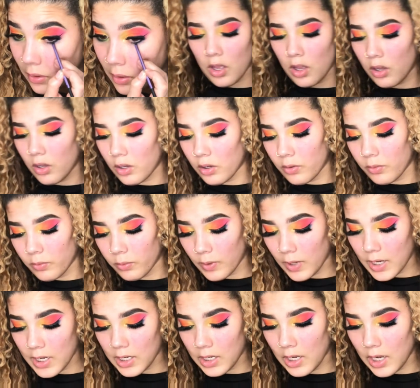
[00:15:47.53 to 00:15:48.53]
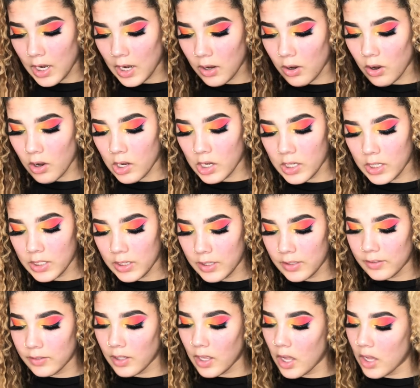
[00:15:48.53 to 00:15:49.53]
Right now on
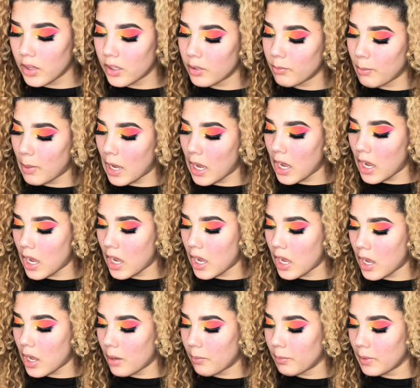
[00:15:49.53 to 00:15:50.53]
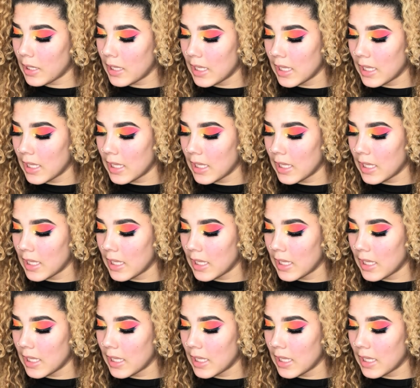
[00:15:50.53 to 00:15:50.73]
this ColourPop